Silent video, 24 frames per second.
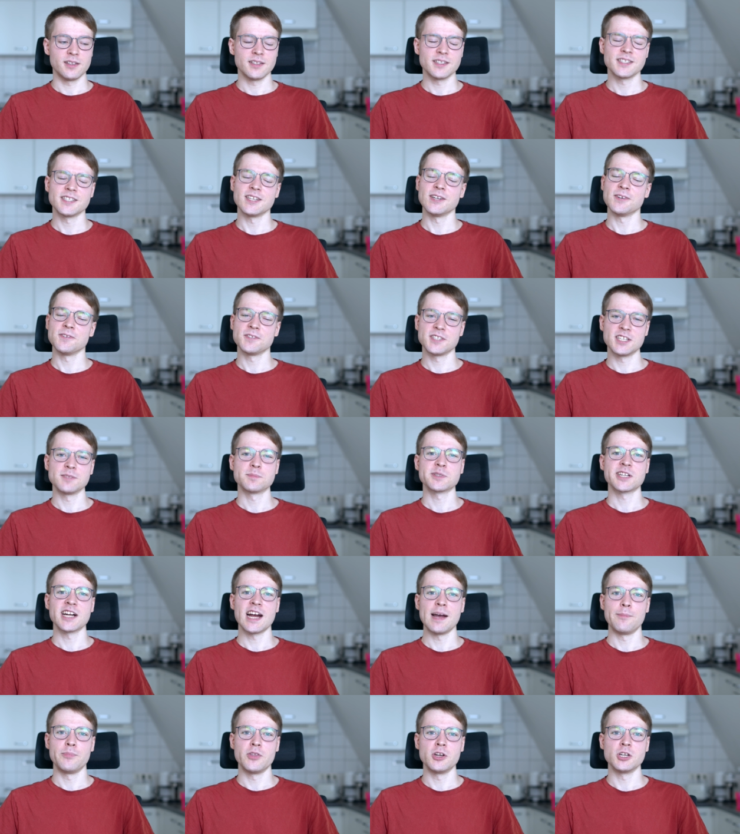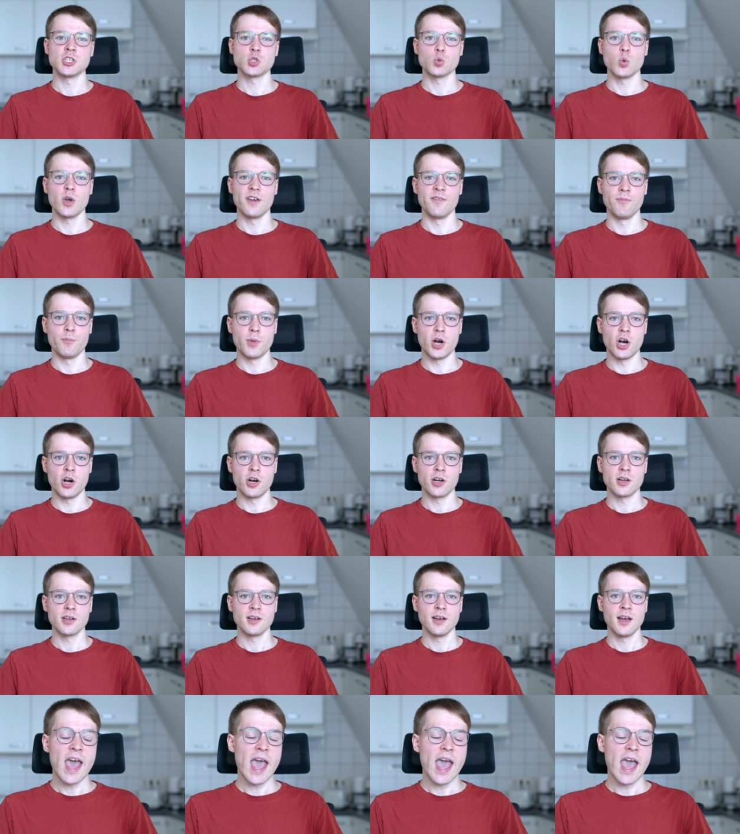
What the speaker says: so subscribe to the Swift Bird.